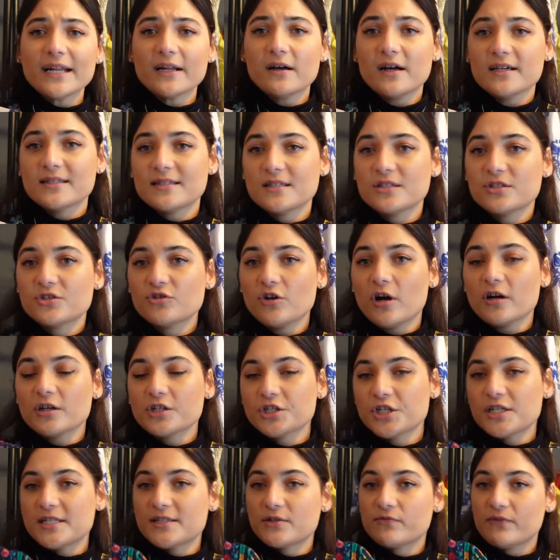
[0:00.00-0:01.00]
nice
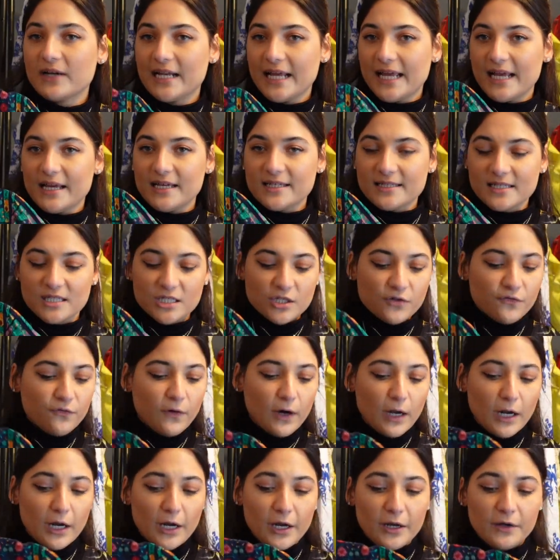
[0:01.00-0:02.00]
instructions, really easy to
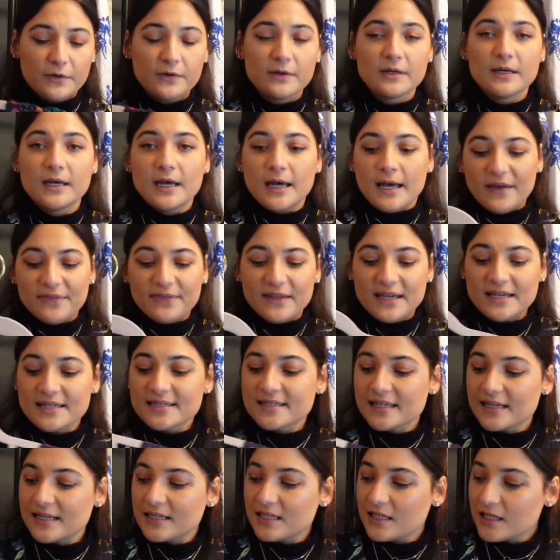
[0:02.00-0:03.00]
follow. And this
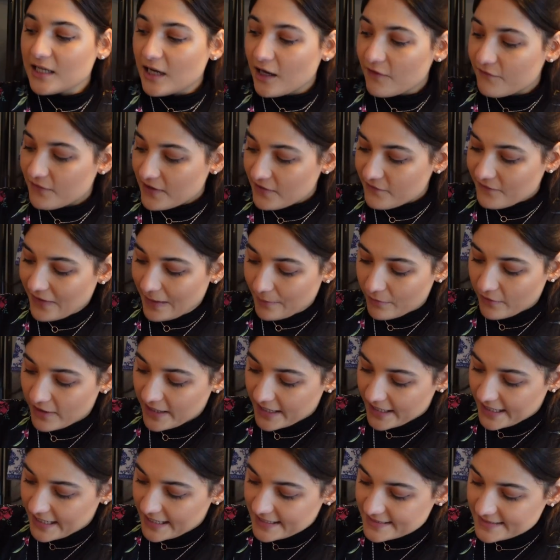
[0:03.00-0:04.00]
lovely
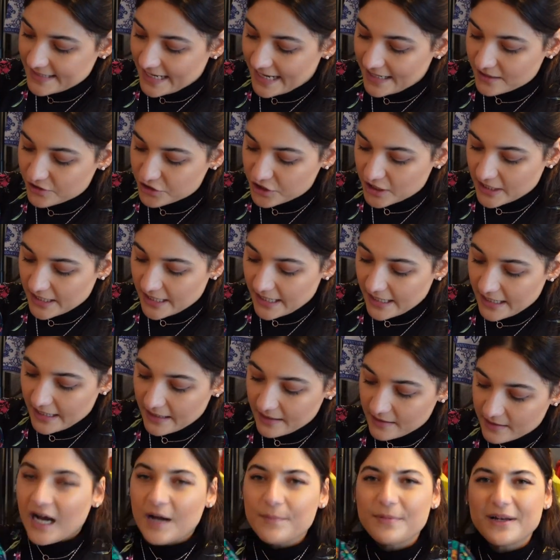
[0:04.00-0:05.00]
fabric is actually,
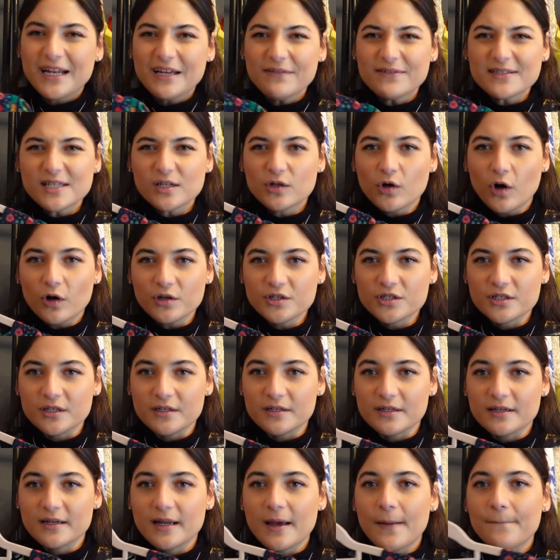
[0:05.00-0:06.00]
I believe it's a
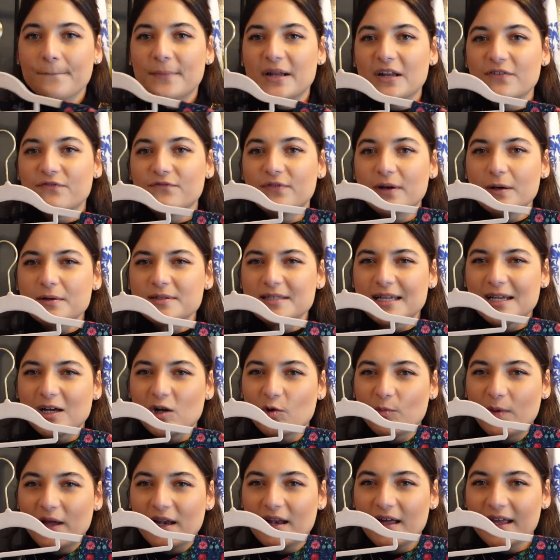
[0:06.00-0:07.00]
cotton, but it feels a little
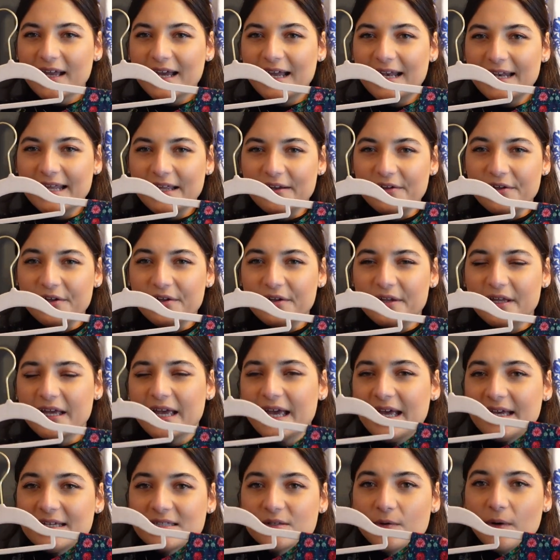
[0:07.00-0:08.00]
bit like a linen.
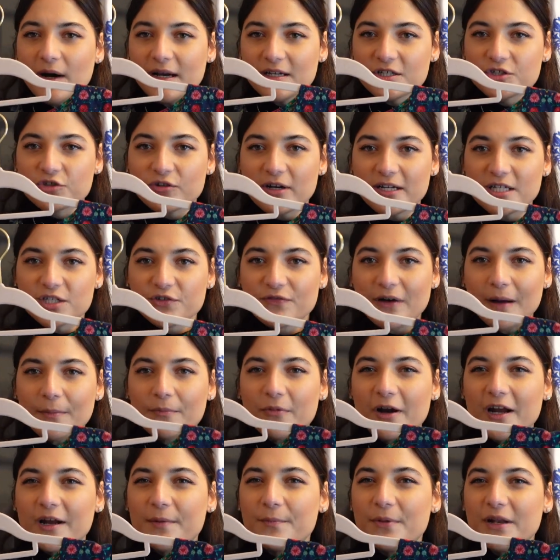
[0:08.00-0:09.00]
It's quite a strange
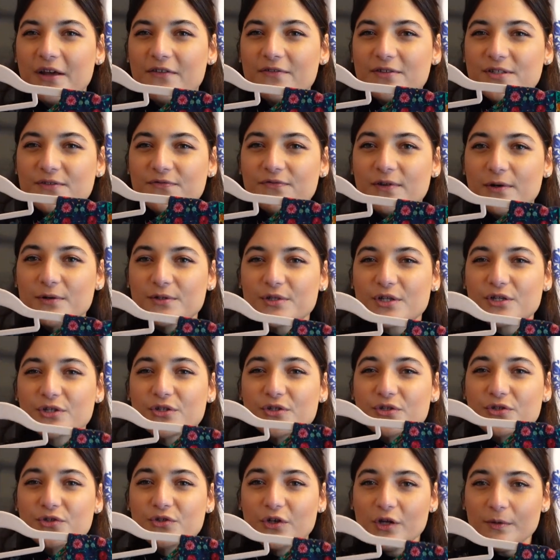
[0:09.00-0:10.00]
fabric, but it feels
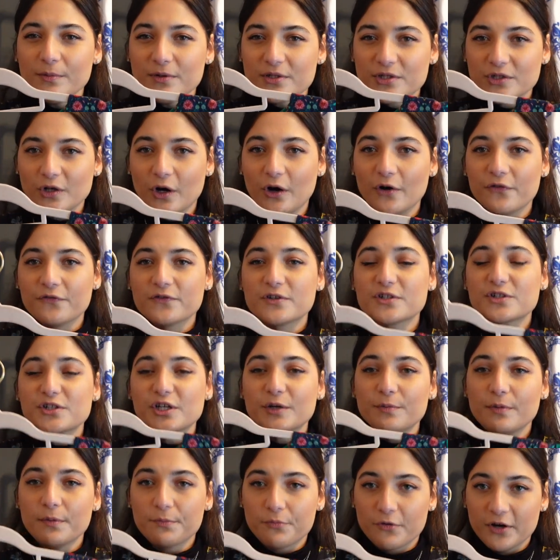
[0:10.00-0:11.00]
super soft,
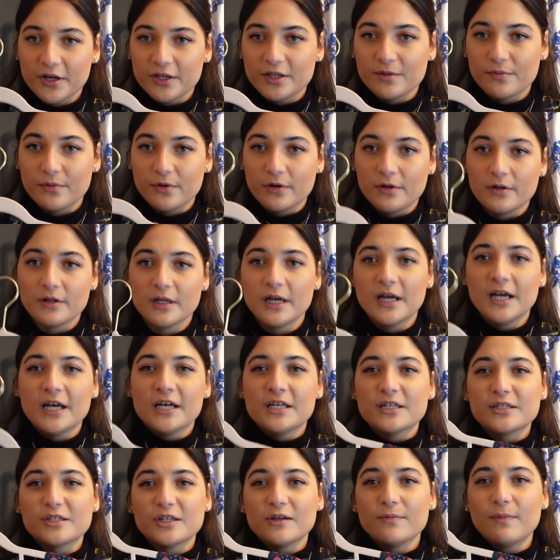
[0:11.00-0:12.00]
super breathable,
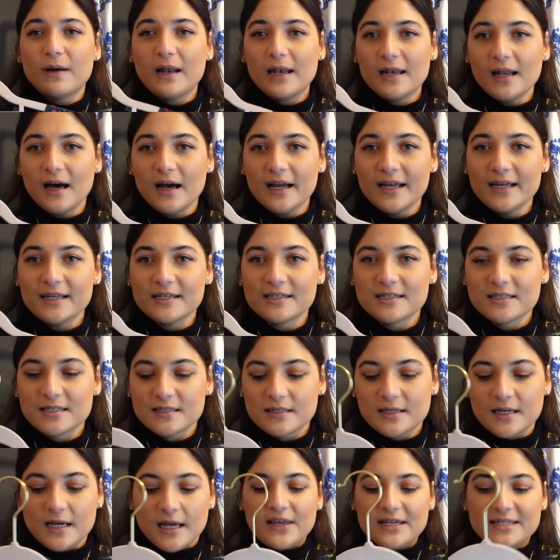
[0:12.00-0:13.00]
super light.
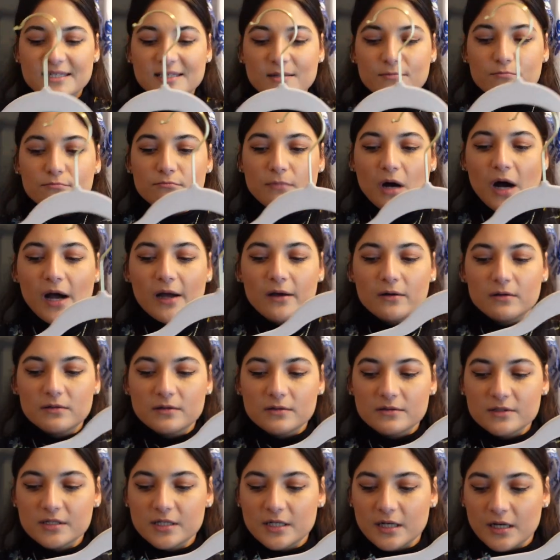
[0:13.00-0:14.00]
There's some
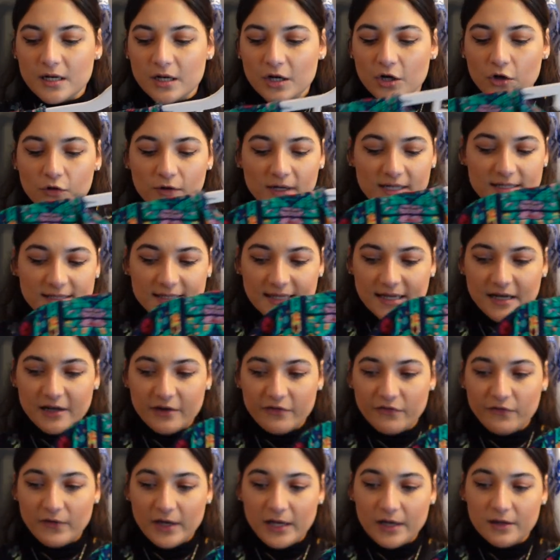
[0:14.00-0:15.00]
mild creasing I
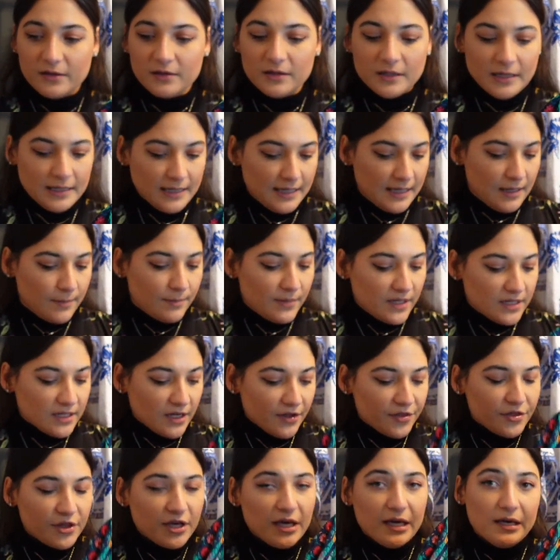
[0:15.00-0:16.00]
feel, but
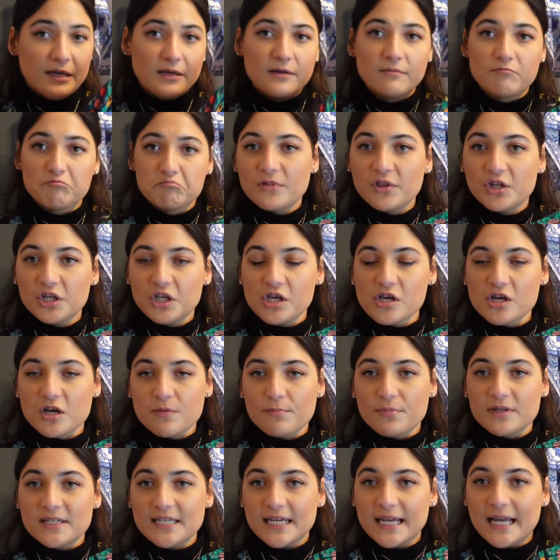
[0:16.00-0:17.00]
nothing that you can
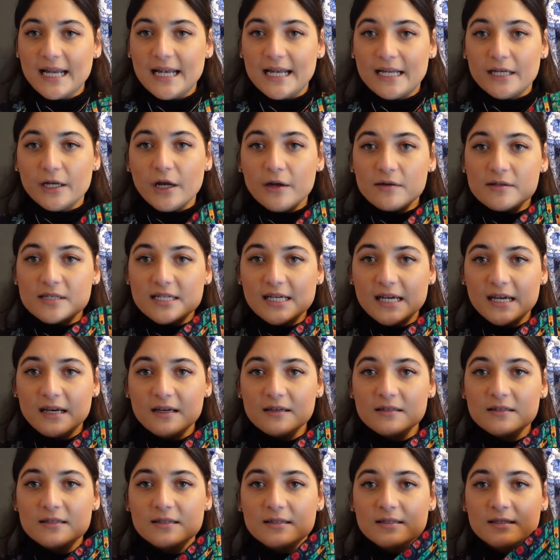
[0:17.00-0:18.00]
particularly
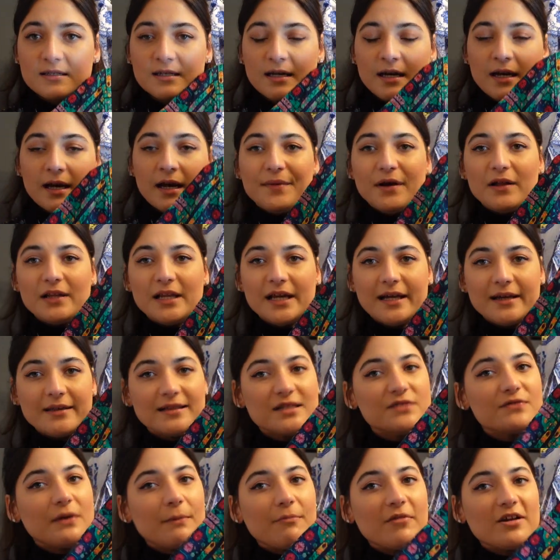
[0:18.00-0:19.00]
notice. I'll link
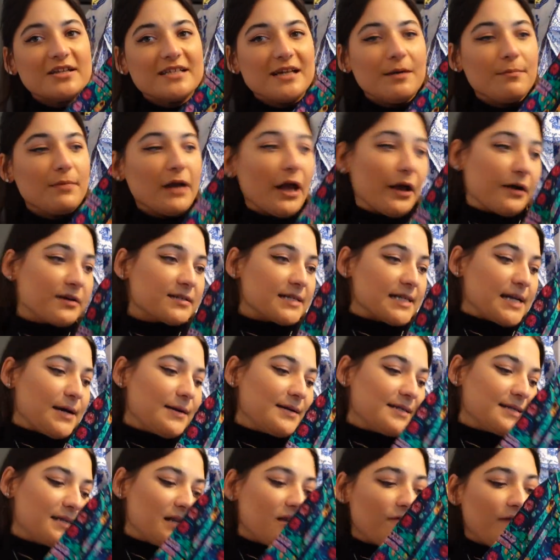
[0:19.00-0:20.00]
this fabric down below because I know
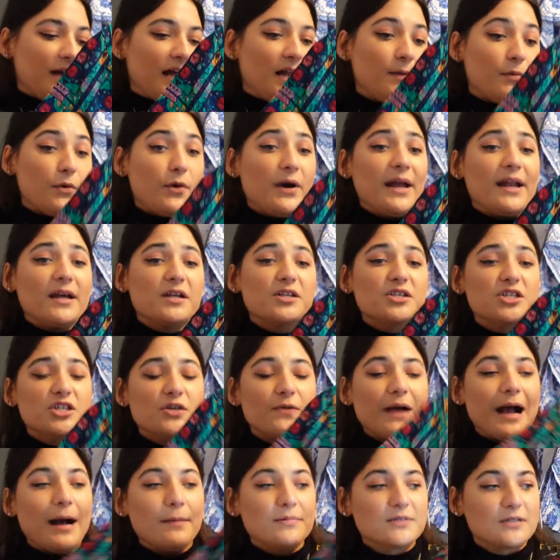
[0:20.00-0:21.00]
it's still available and I do
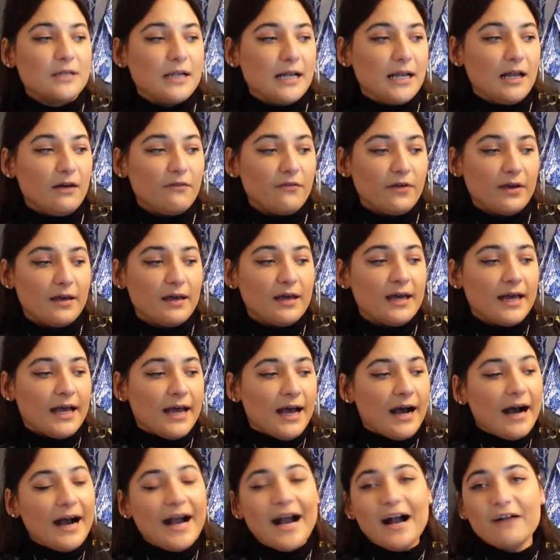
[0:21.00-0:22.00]
absolutely love it.
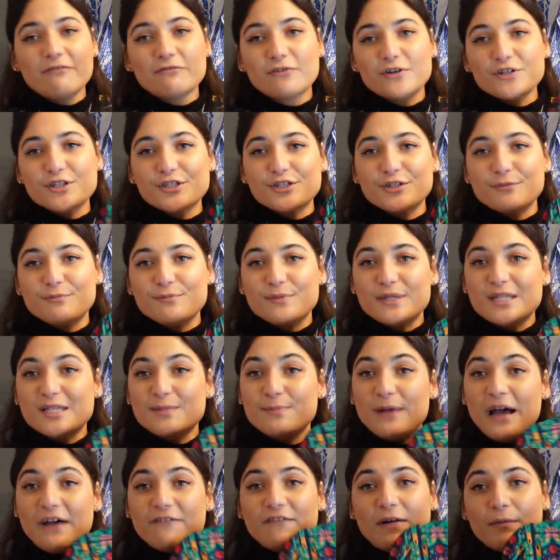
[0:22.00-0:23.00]
I have got some
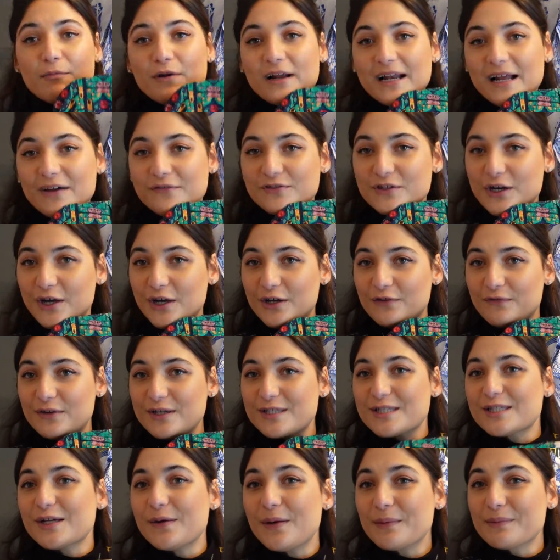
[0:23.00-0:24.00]
spare fabric left over,
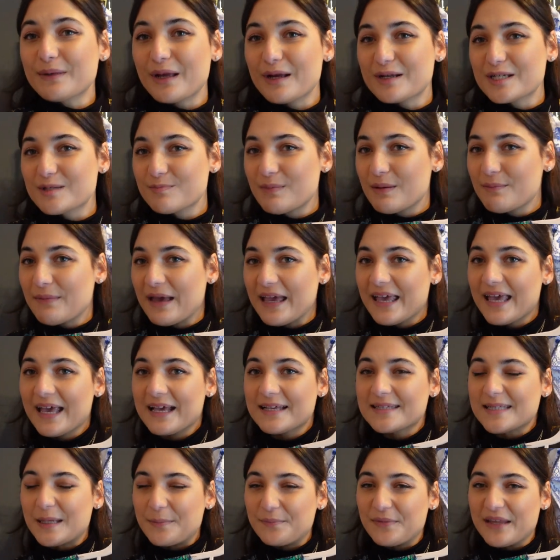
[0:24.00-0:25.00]
so I'm going to be making
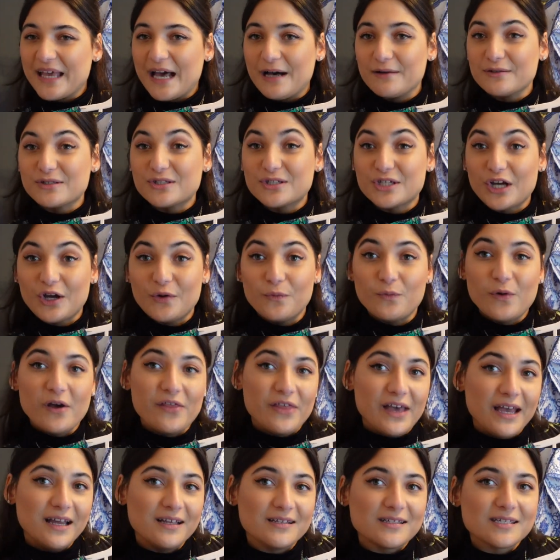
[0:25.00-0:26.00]
something else to go with
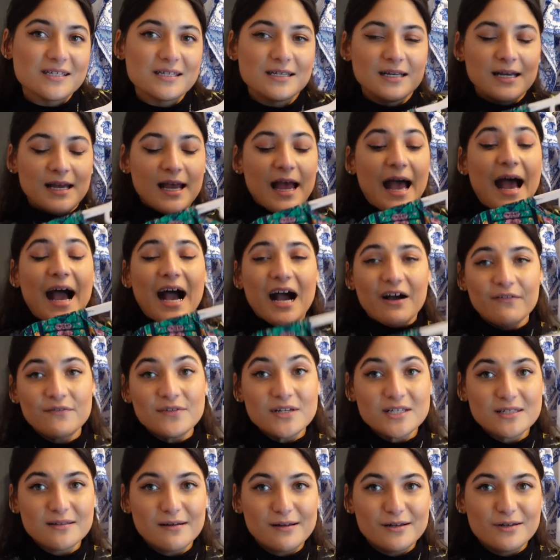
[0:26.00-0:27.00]
it. Haven't
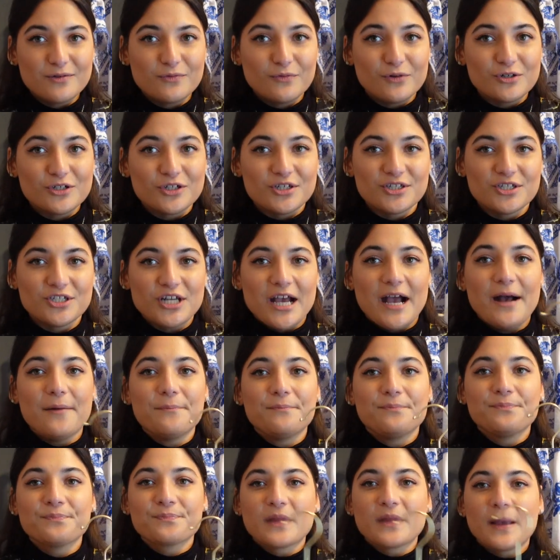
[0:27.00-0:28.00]
decided what just yet,
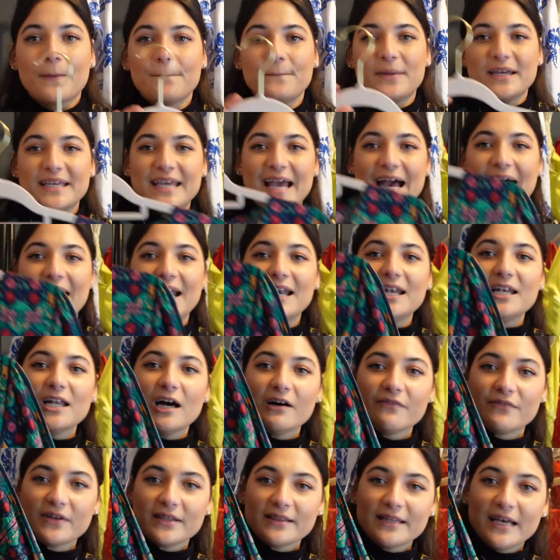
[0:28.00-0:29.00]
but yeah,
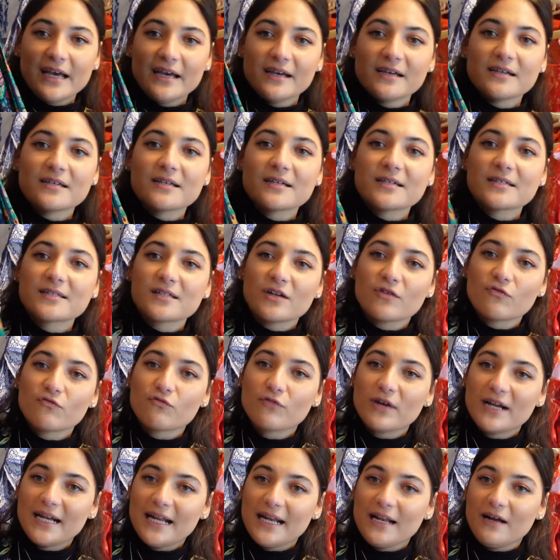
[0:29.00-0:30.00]
loving this.
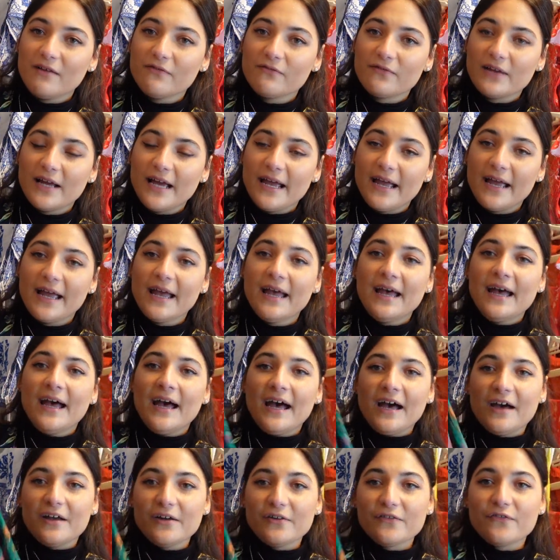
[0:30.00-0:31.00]
Really lovely
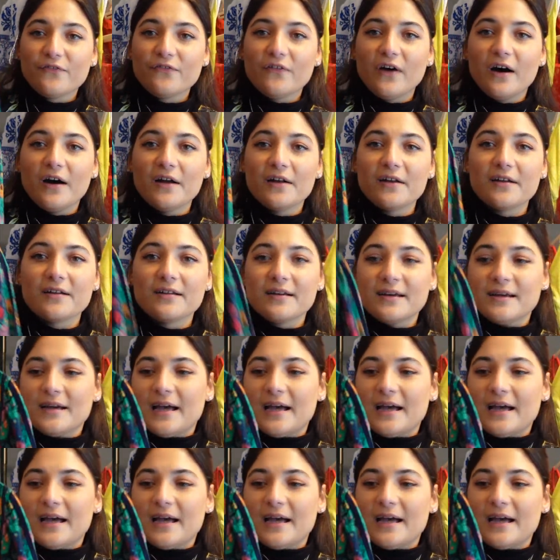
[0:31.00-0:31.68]
and fun.